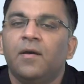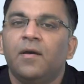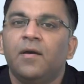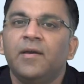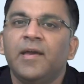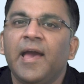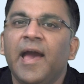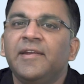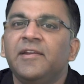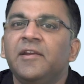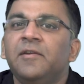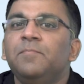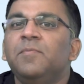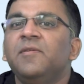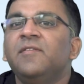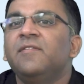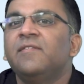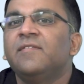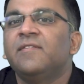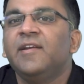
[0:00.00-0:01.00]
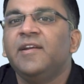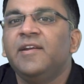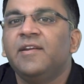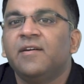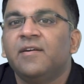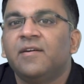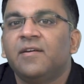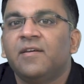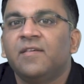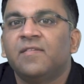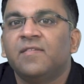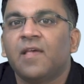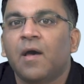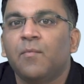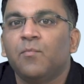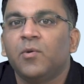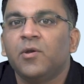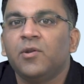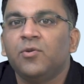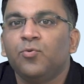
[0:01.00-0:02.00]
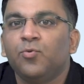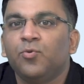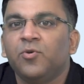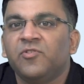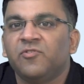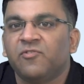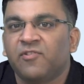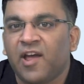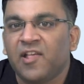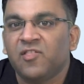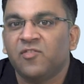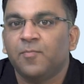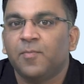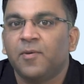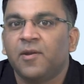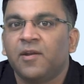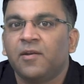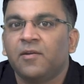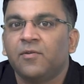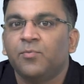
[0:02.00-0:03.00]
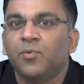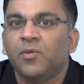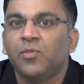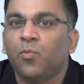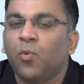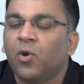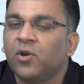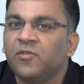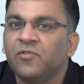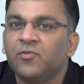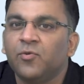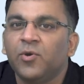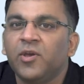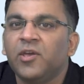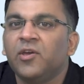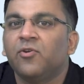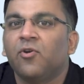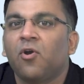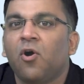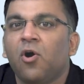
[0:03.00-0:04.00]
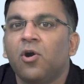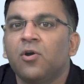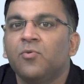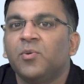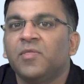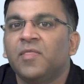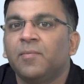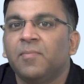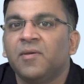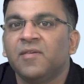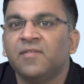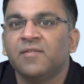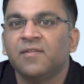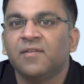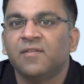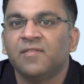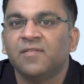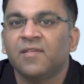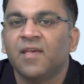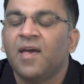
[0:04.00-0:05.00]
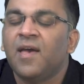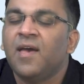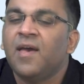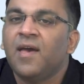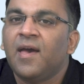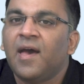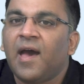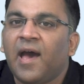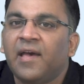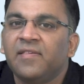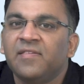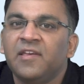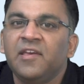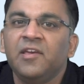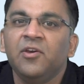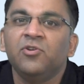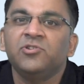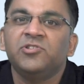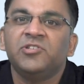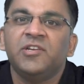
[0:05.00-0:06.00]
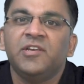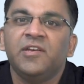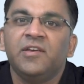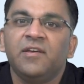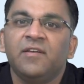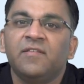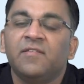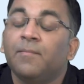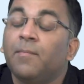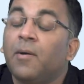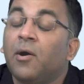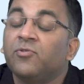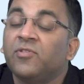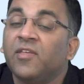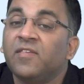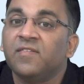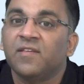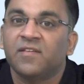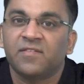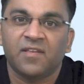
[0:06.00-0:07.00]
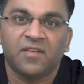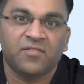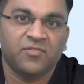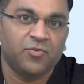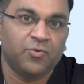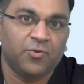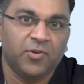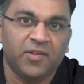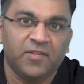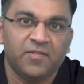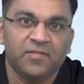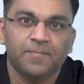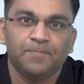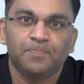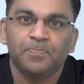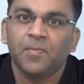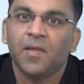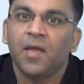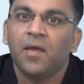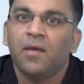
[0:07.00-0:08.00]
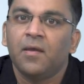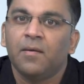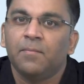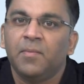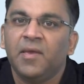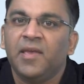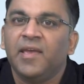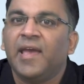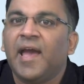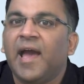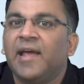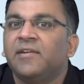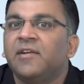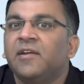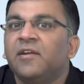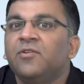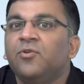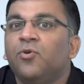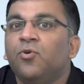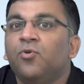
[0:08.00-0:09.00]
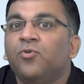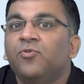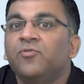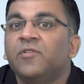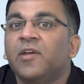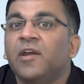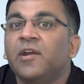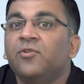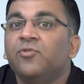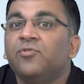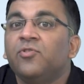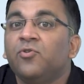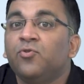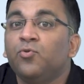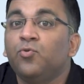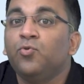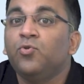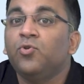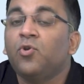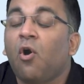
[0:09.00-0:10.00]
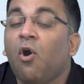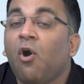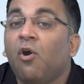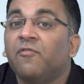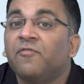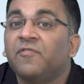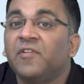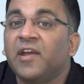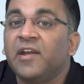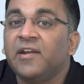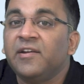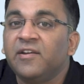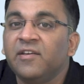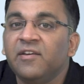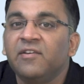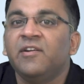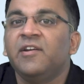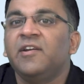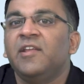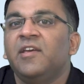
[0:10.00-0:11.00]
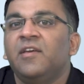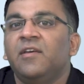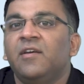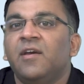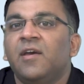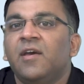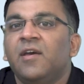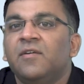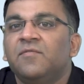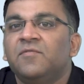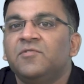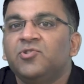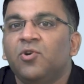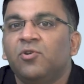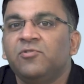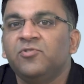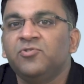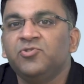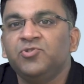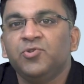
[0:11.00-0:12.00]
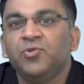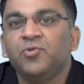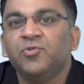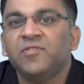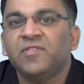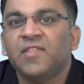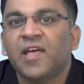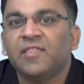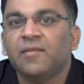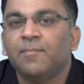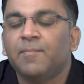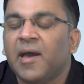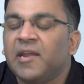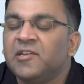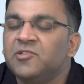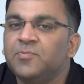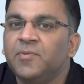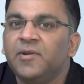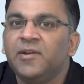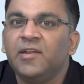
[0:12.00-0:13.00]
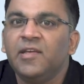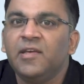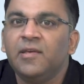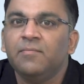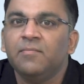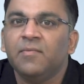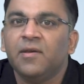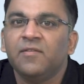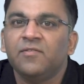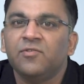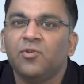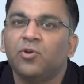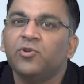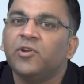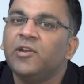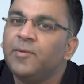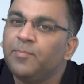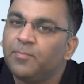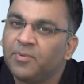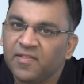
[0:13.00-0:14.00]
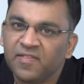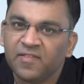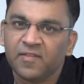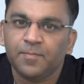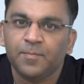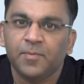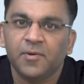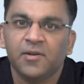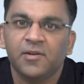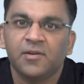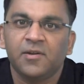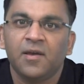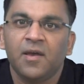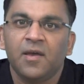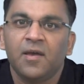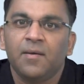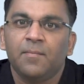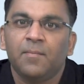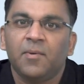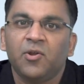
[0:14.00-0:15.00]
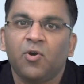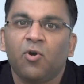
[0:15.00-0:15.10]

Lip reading: A candid business leader is someone who is transparent with what is going wrong with the business, as he or she is about the success stories. Being candid goes into the root of integrity, which also shows that the management team is not only principled, but